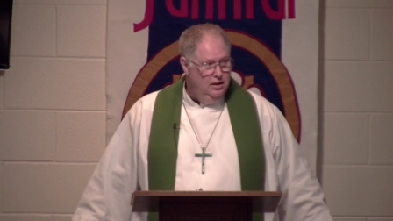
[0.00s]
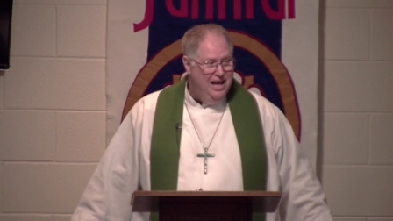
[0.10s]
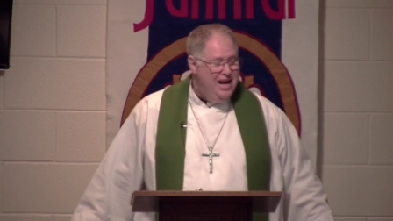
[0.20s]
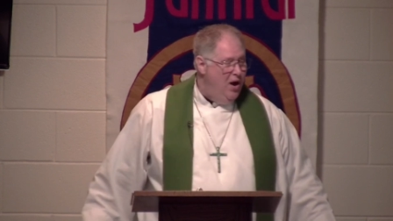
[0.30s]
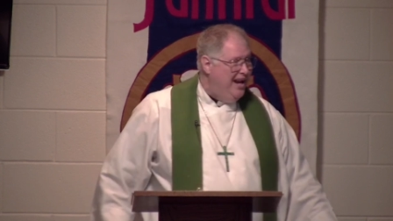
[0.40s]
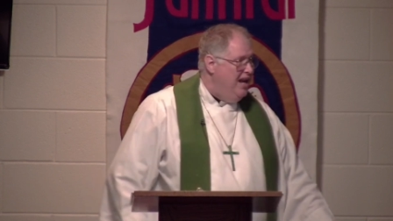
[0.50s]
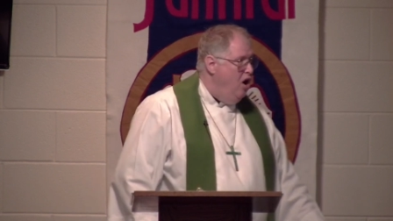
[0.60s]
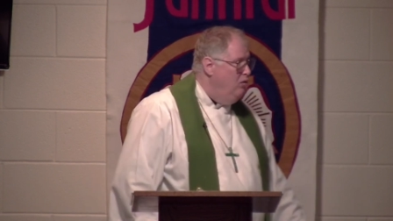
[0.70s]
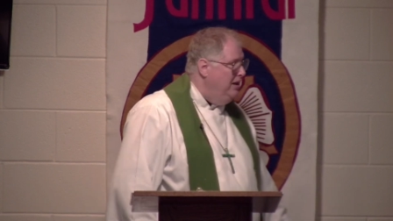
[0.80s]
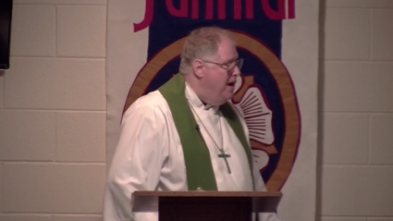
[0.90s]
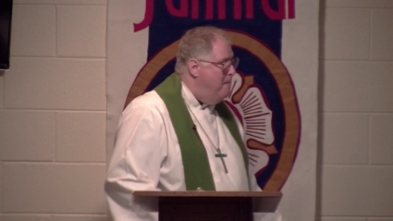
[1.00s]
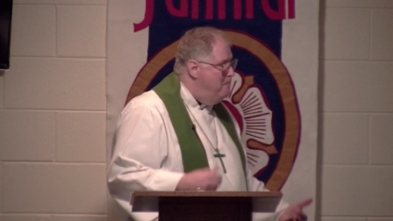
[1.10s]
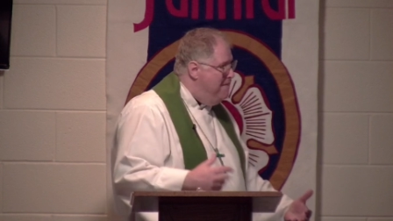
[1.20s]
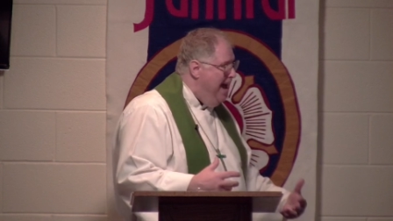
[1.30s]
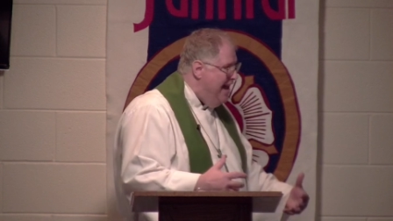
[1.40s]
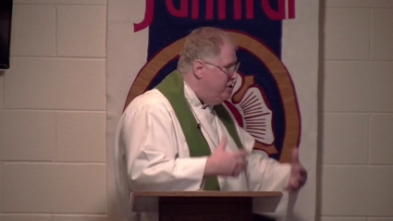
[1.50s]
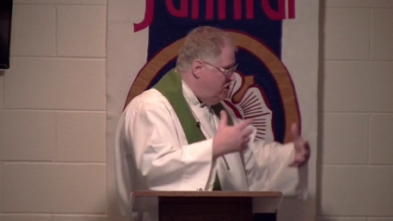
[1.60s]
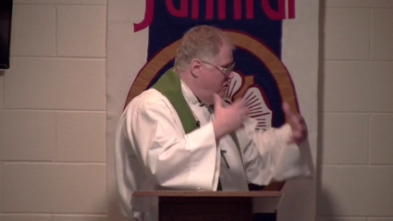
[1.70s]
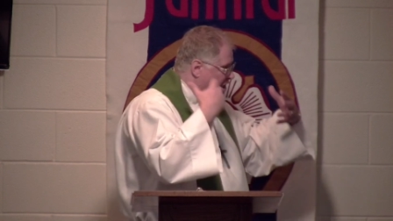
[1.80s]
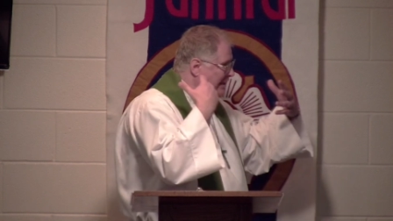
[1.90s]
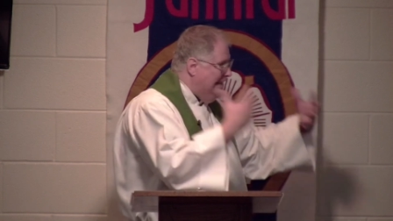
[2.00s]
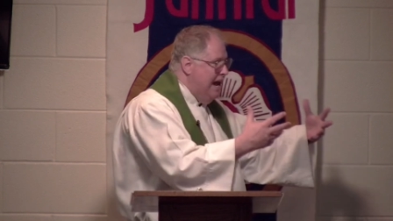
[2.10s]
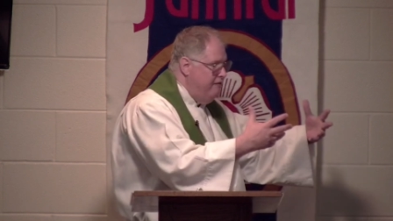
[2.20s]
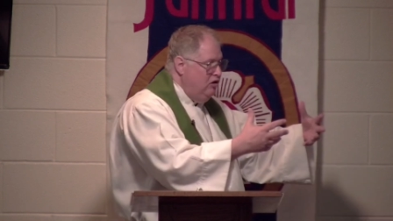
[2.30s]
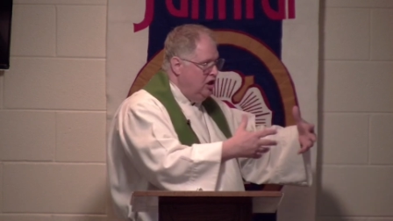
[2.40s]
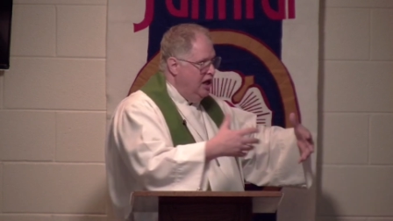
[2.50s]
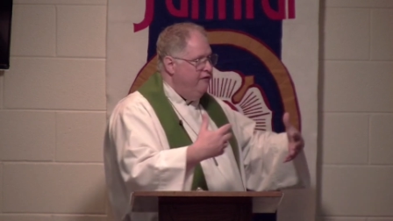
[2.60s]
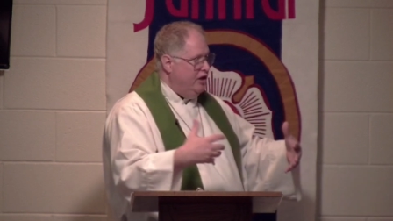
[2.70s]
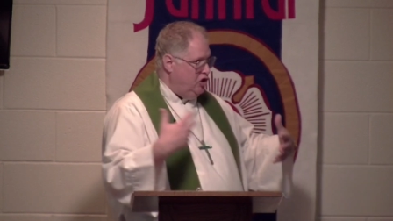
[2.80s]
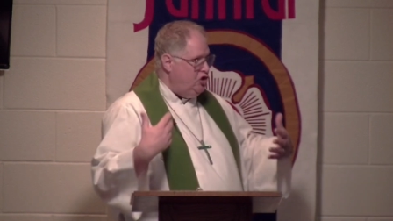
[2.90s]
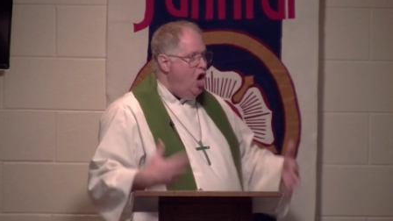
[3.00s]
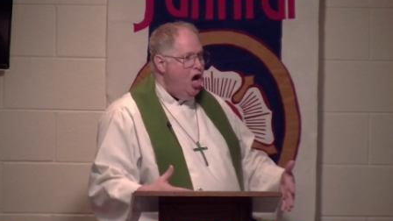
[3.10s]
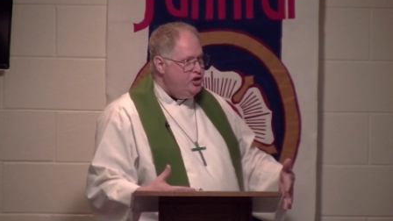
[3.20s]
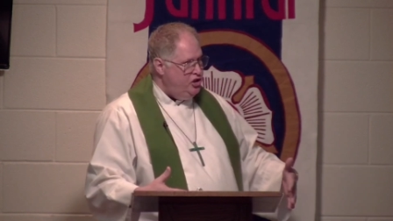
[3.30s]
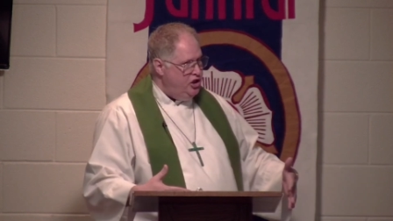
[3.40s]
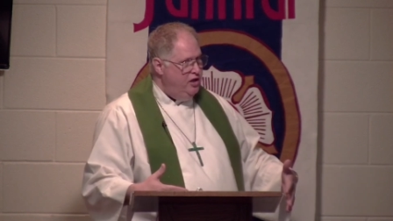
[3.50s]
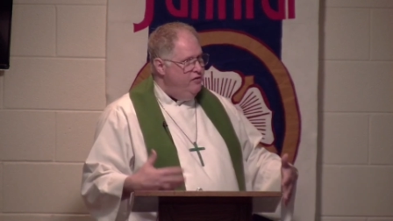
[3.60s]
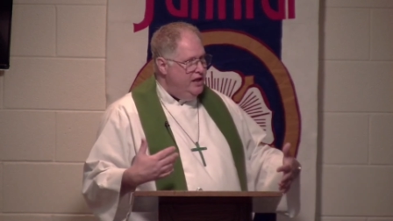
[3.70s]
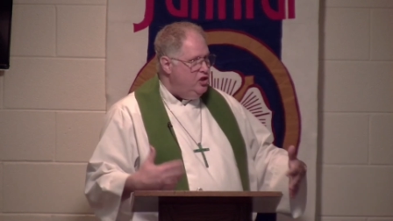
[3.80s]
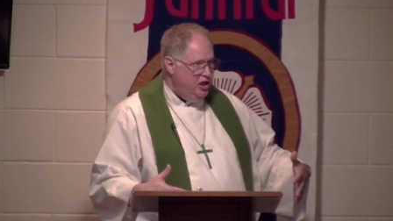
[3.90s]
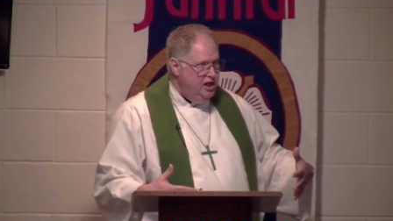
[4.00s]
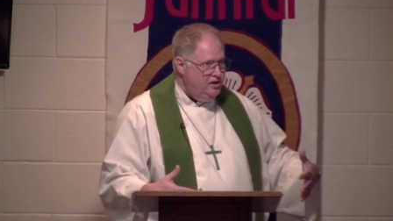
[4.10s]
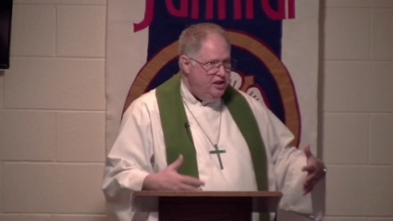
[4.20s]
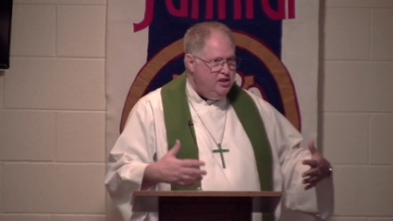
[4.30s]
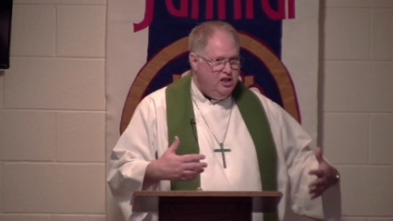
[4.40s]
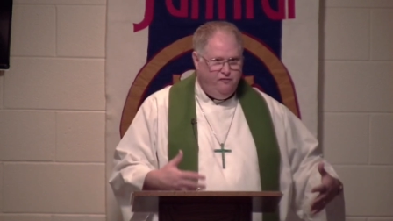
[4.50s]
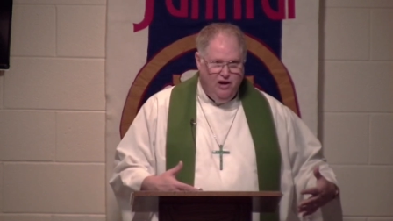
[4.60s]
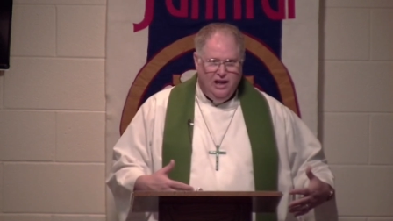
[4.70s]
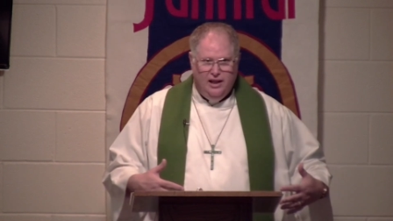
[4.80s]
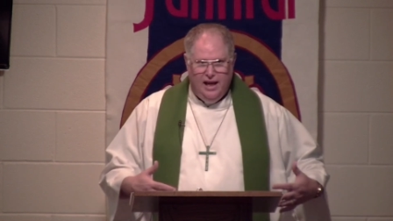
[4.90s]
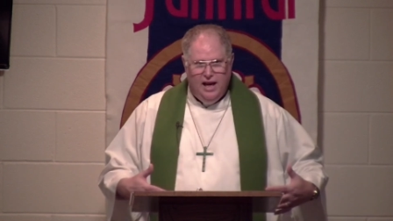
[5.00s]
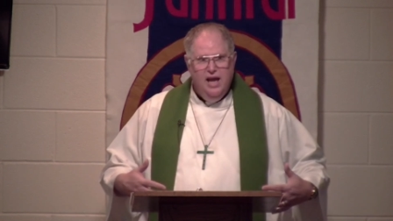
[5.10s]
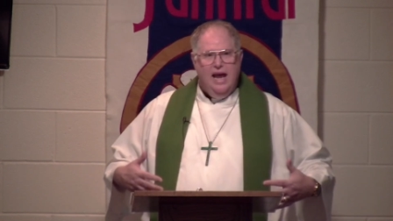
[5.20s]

Now, I can only imagine the level of exhaustion that Jesus is feeling